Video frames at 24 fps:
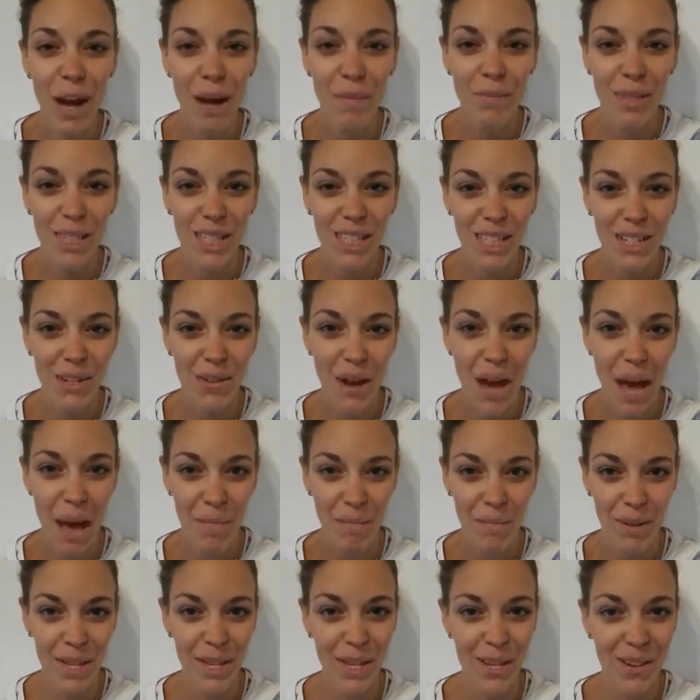I'm so
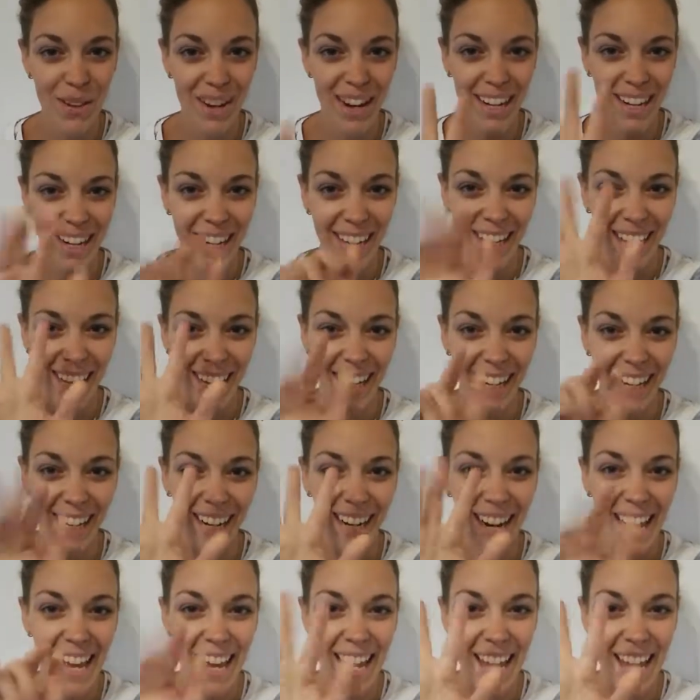happy you are here.